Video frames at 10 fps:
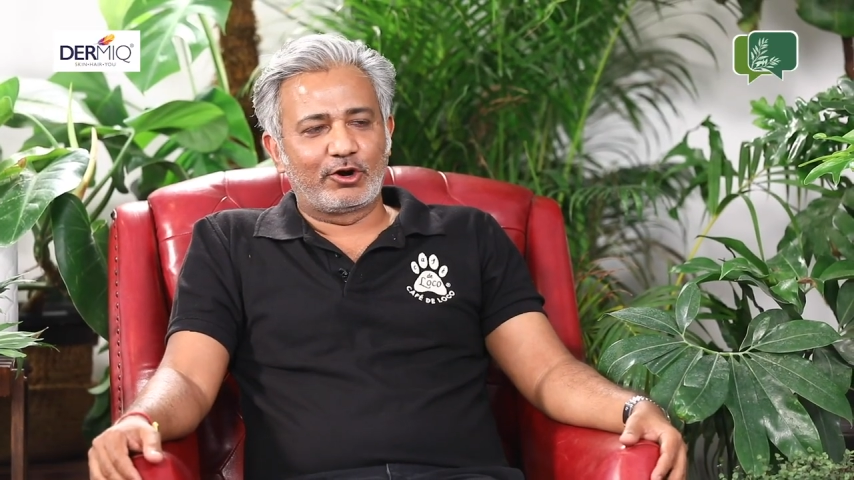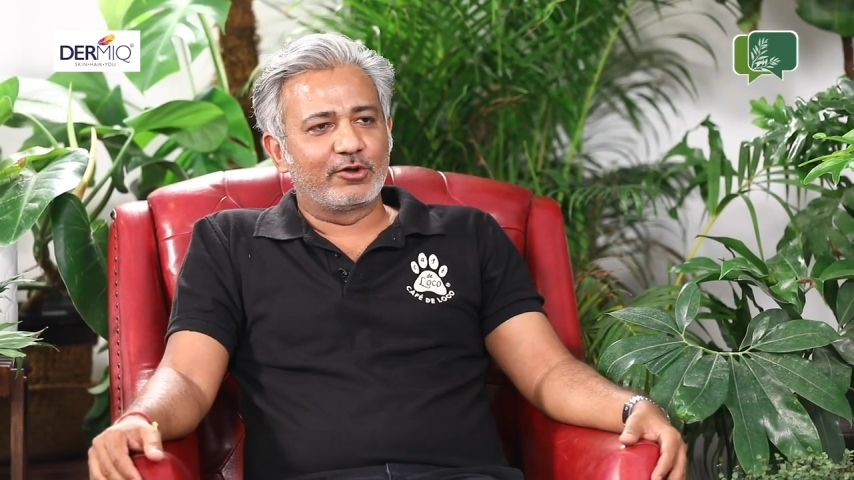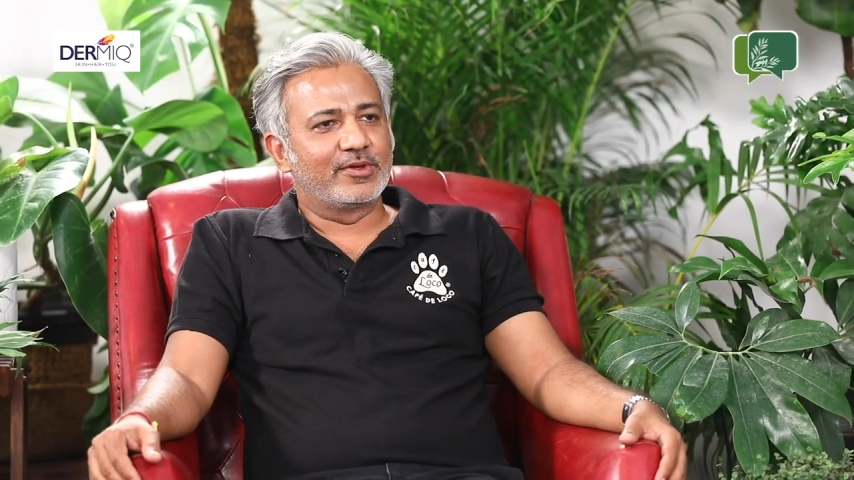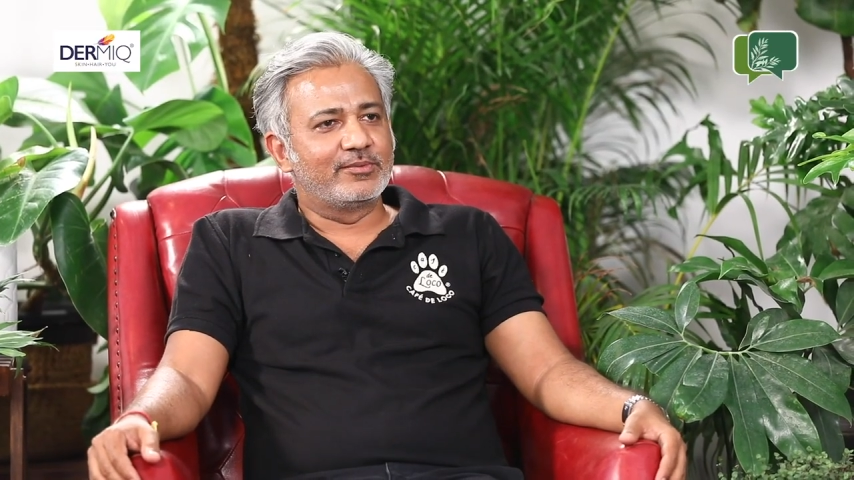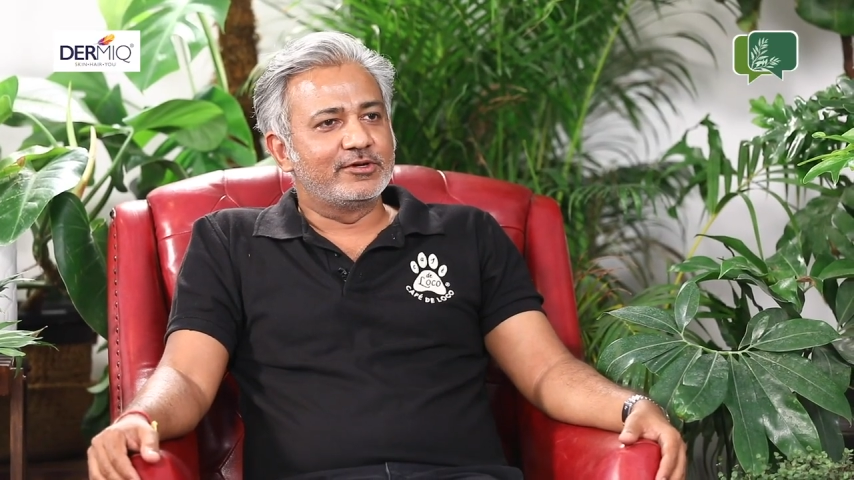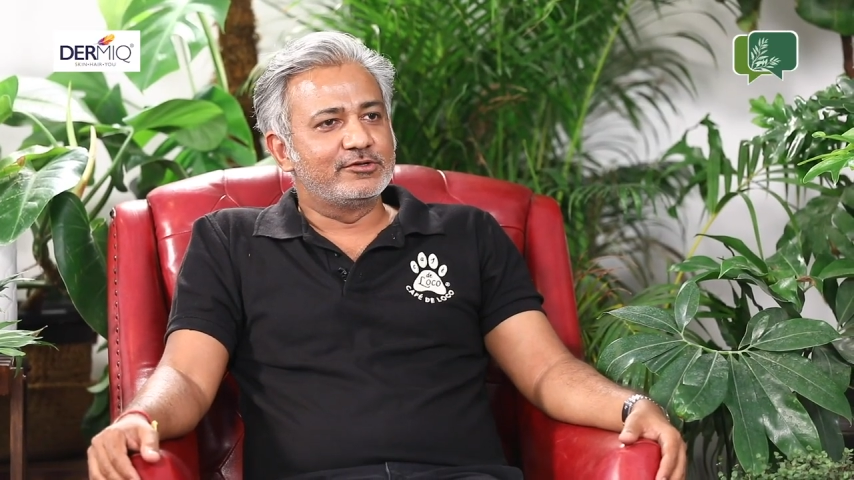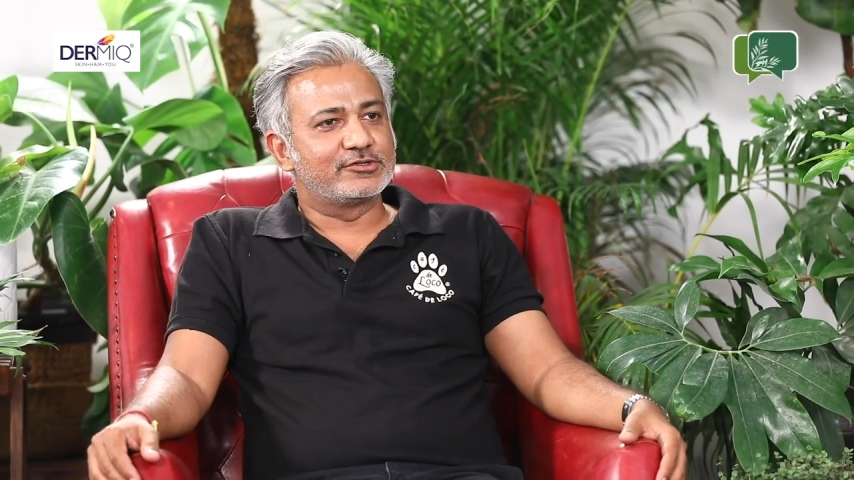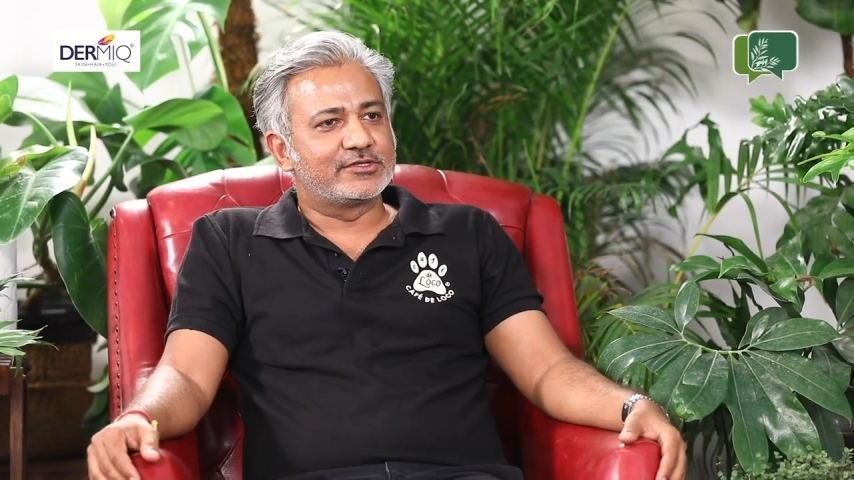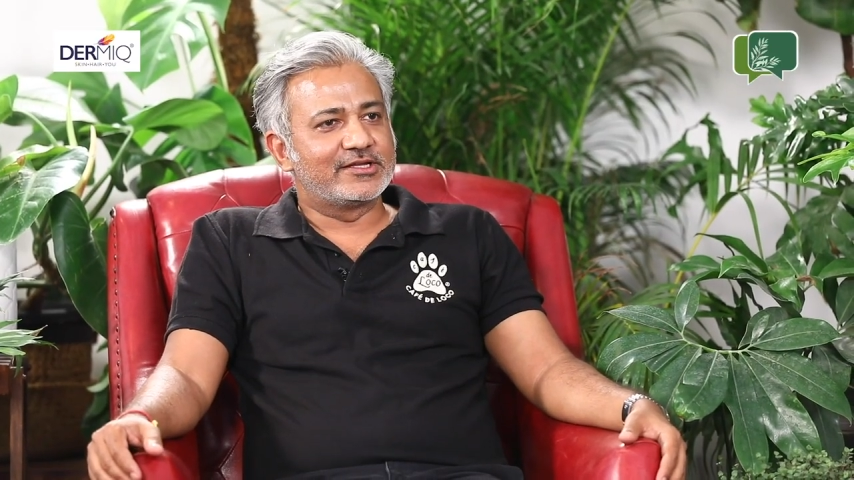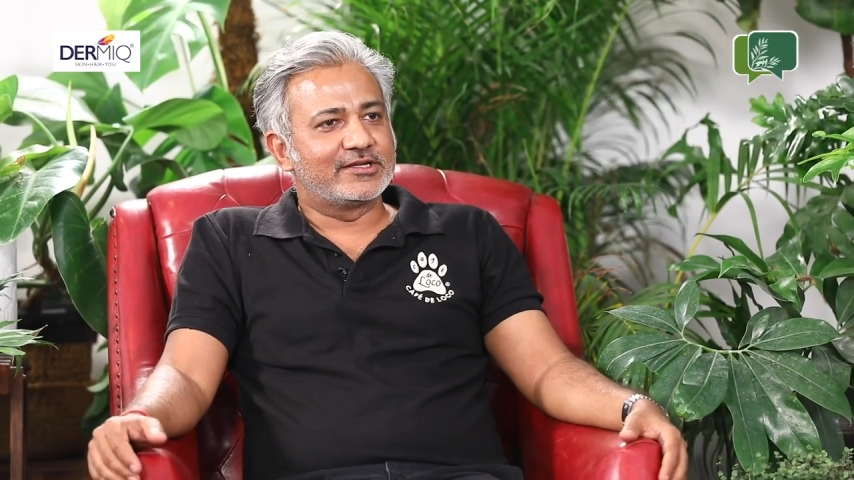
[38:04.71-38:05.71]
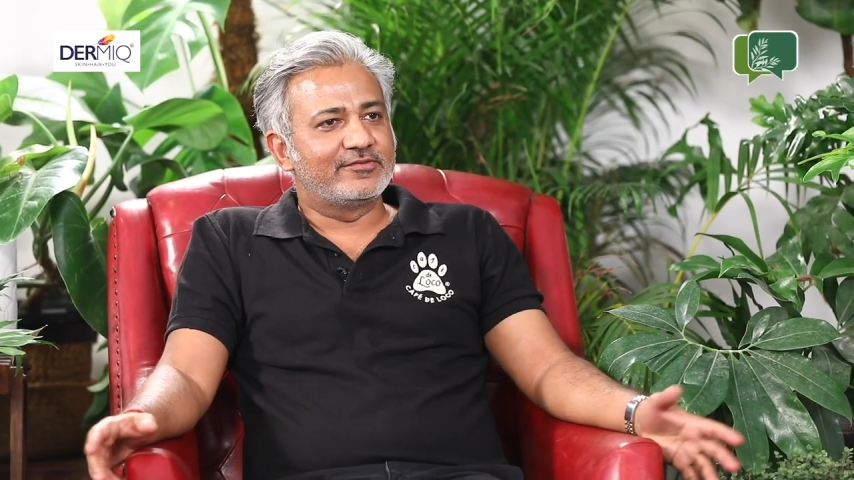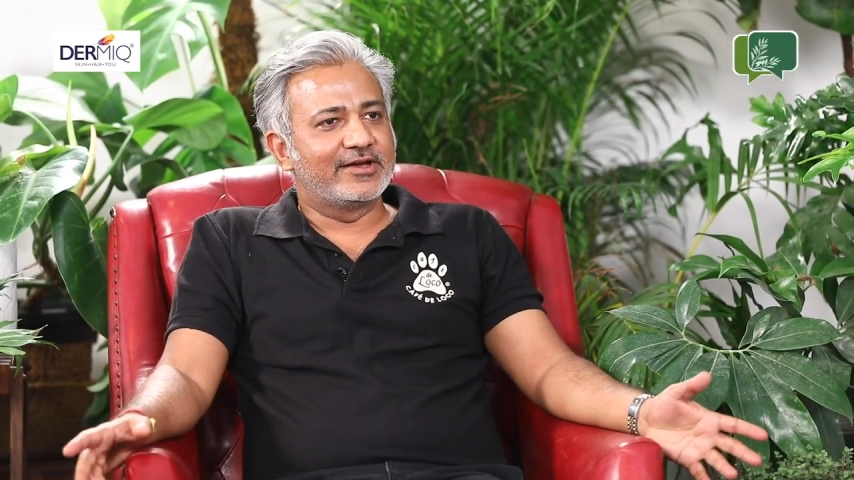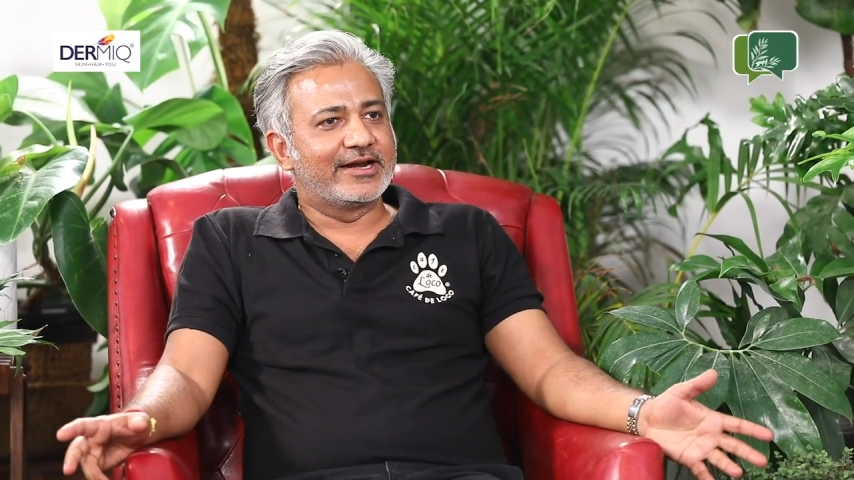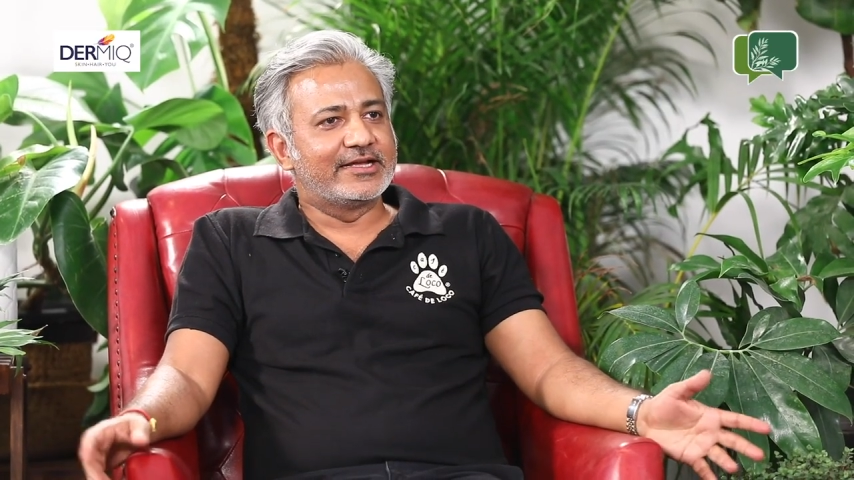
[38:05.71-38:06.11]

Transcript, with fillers: lot of people used to think that we are an